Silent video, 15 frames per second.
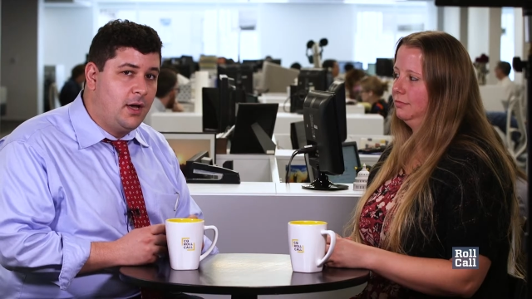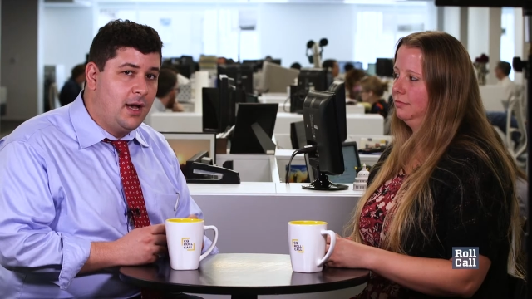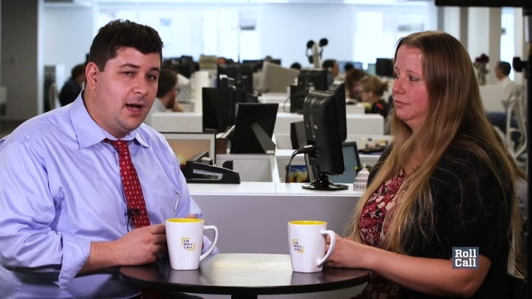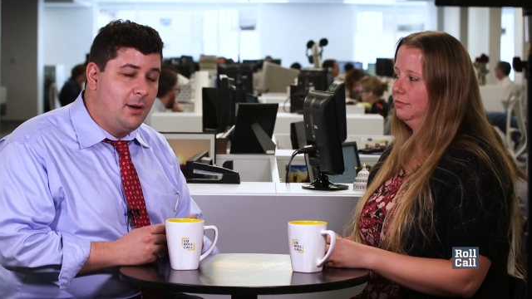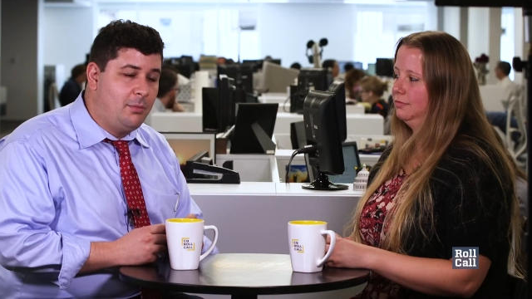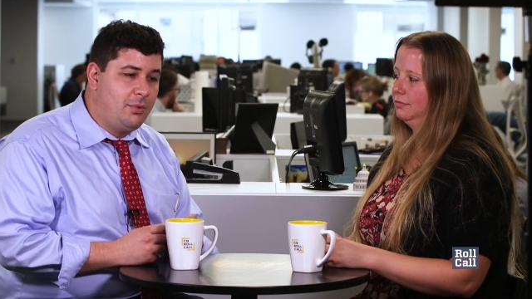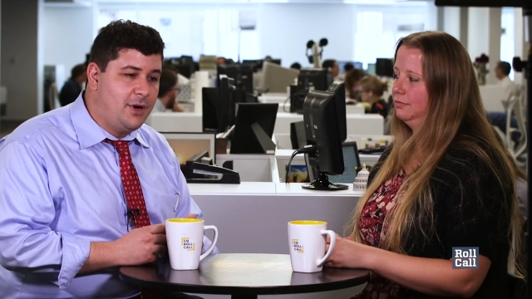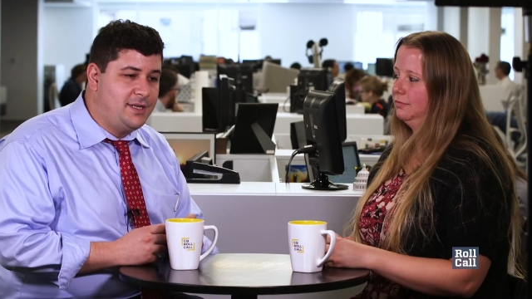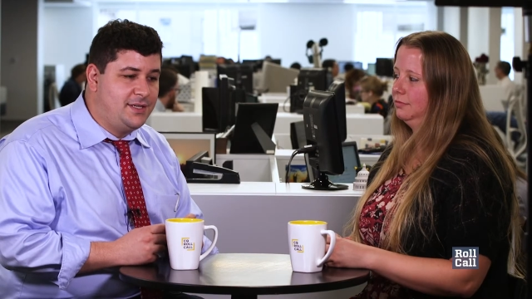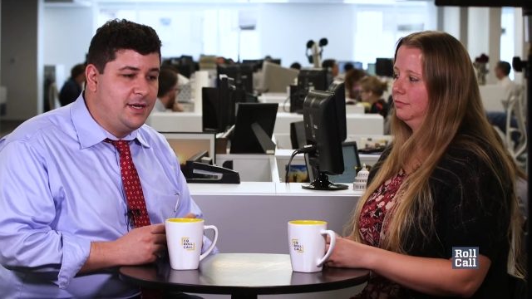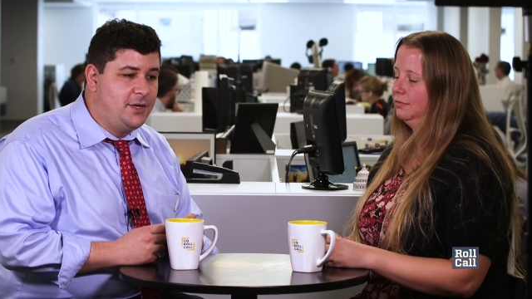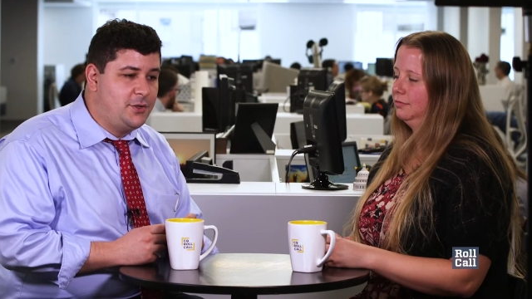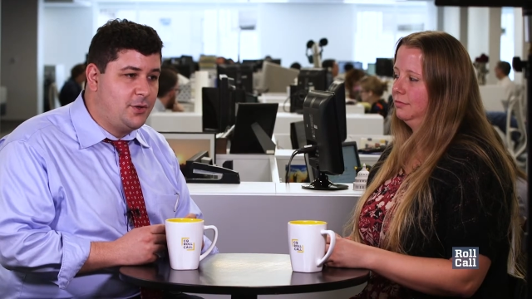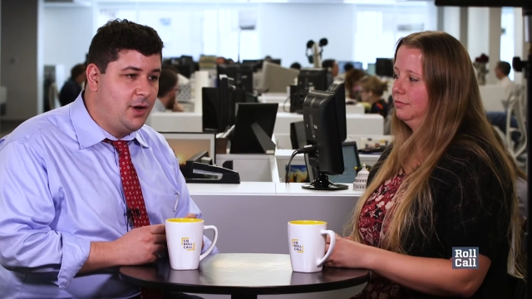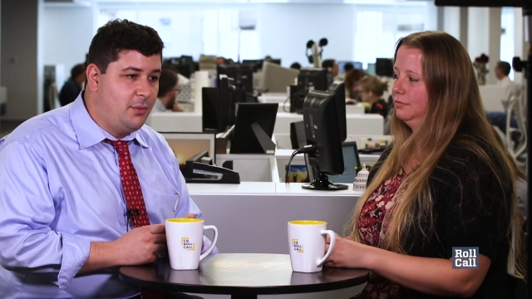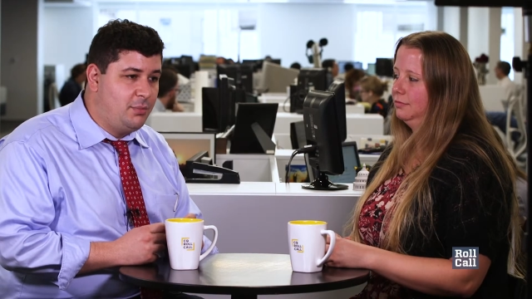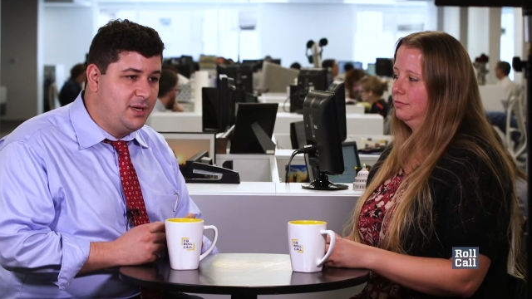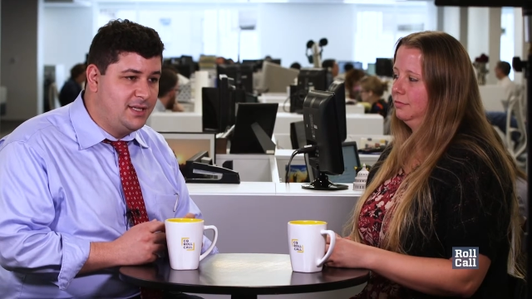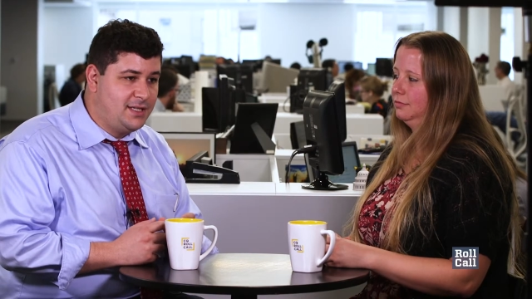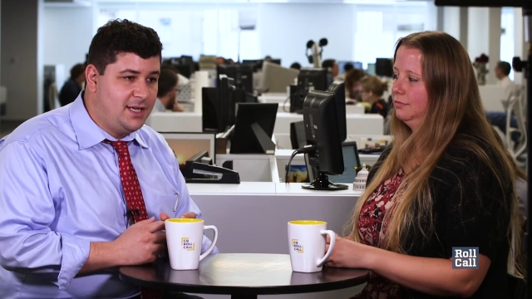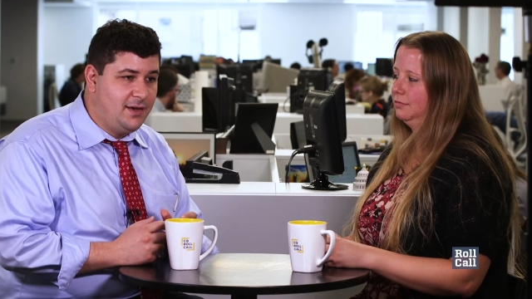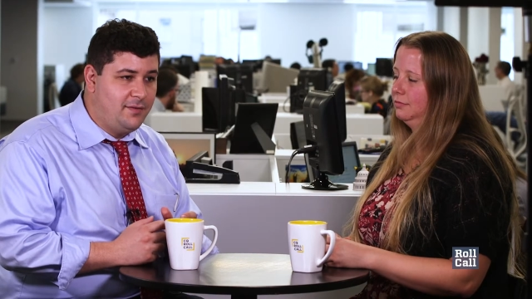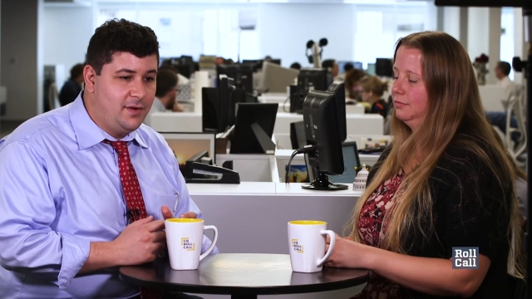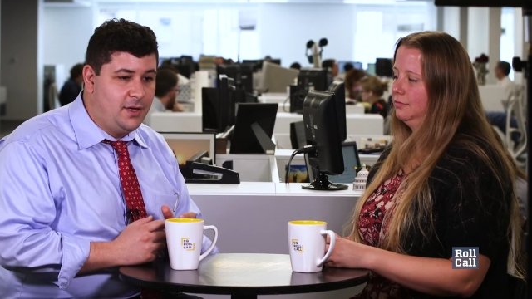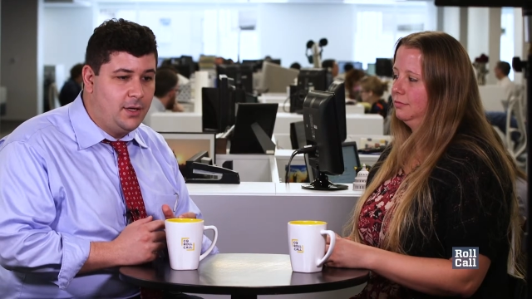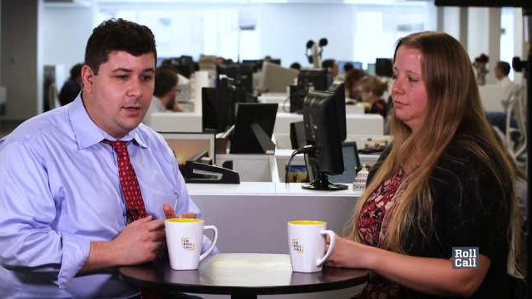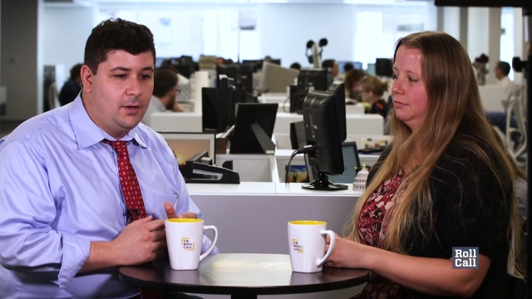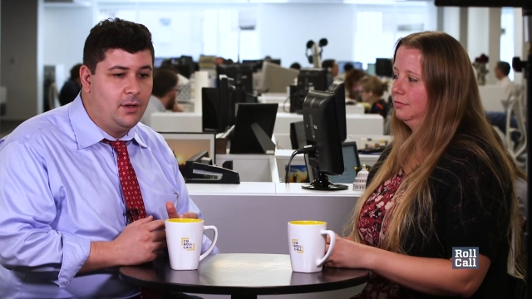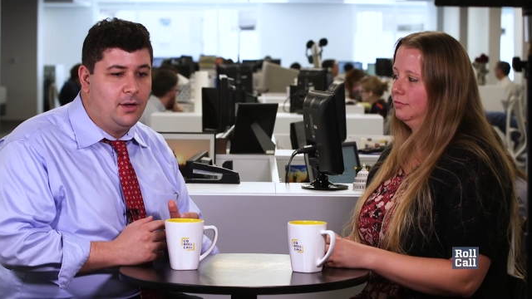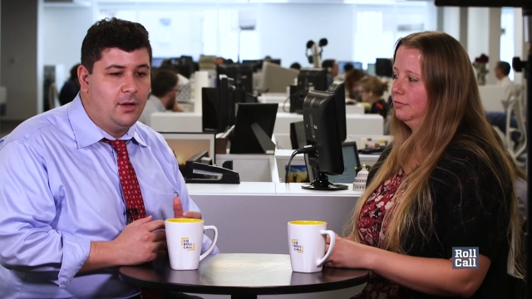Speaker 1: Uh, President Trump has
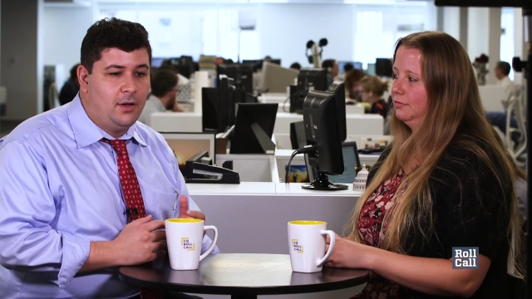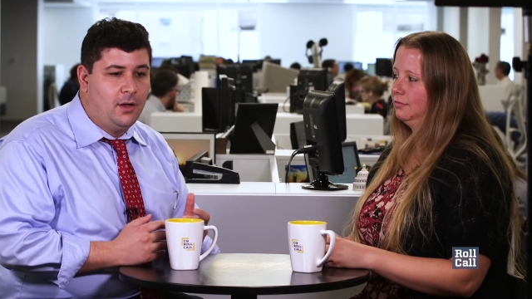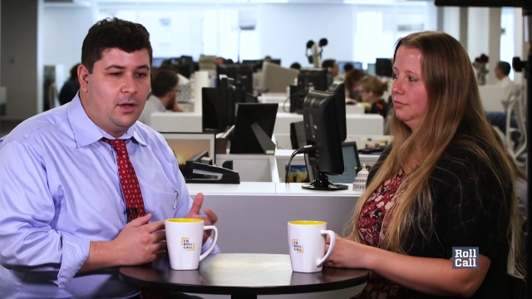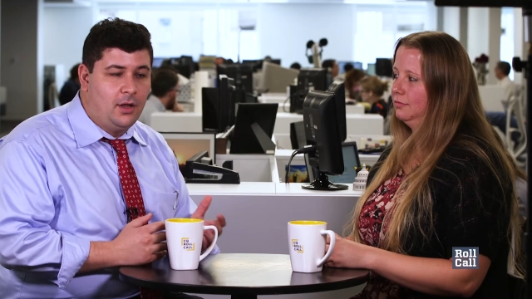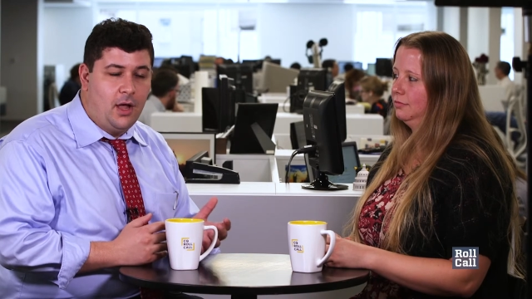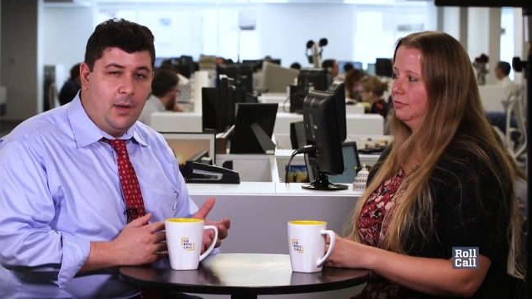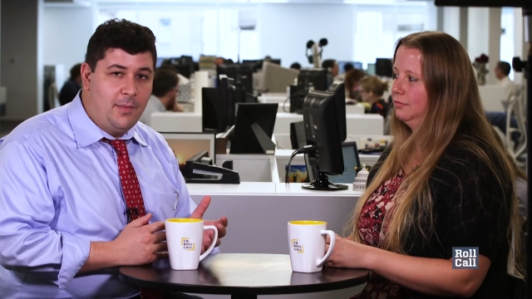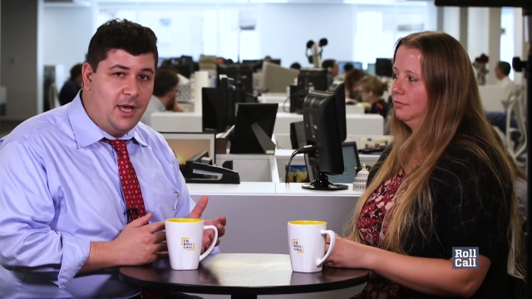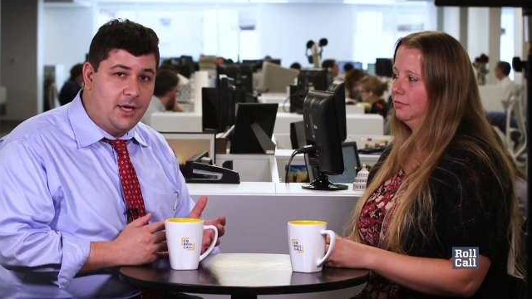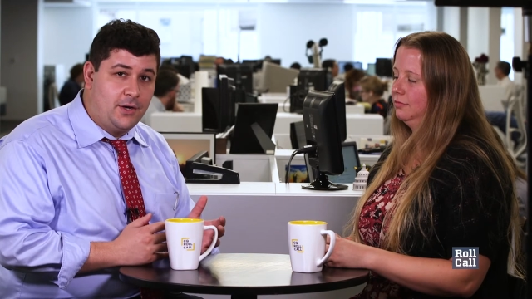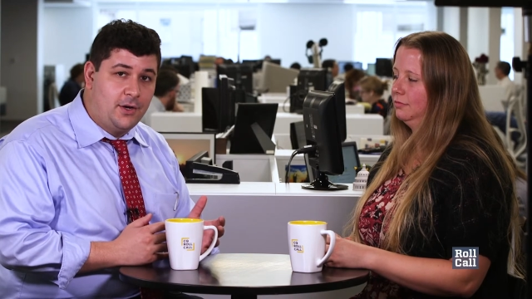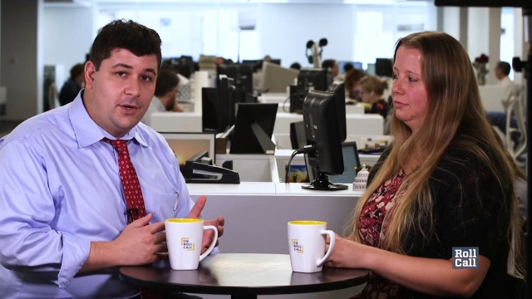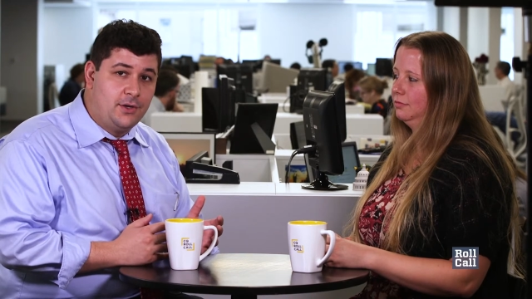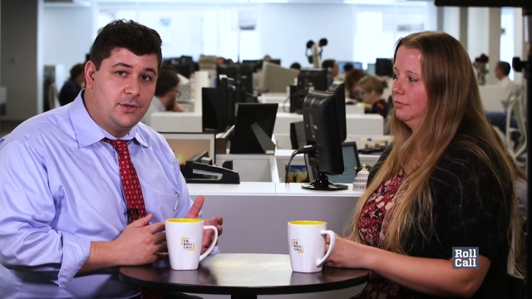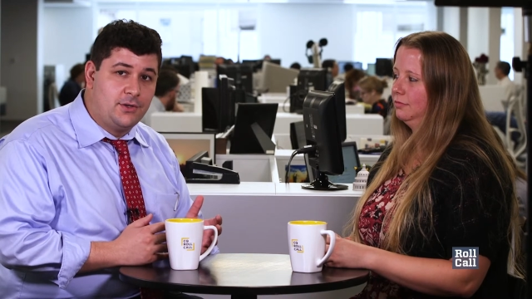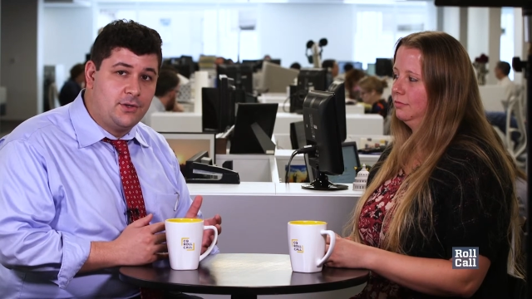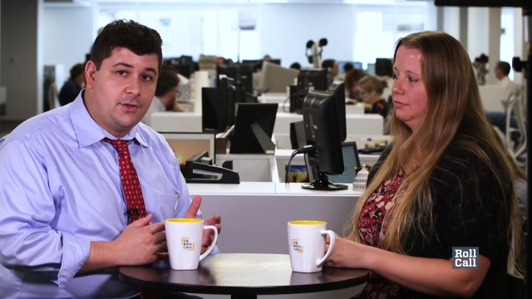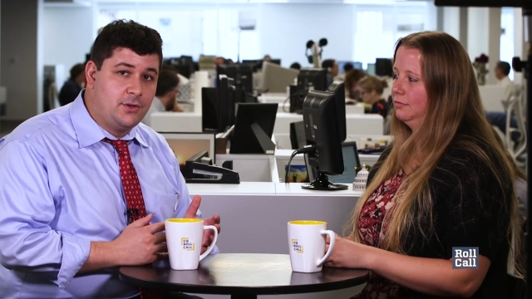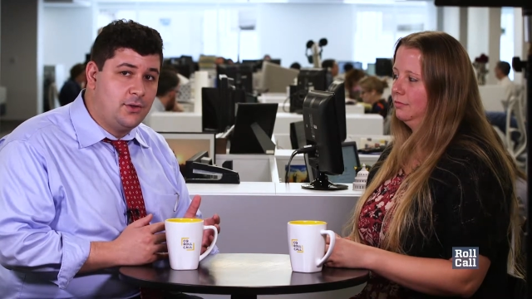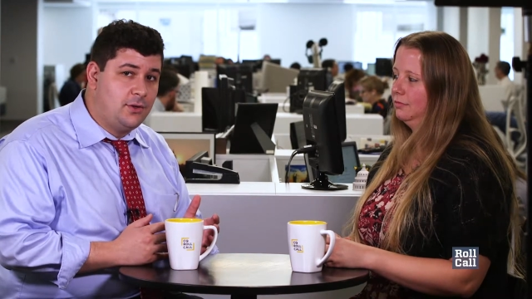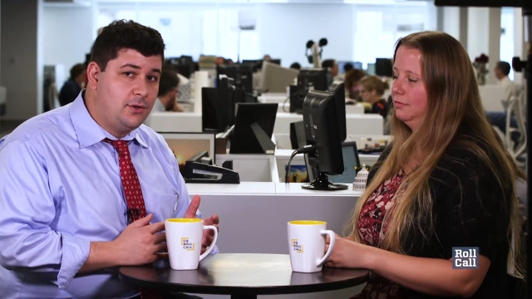given lawmakers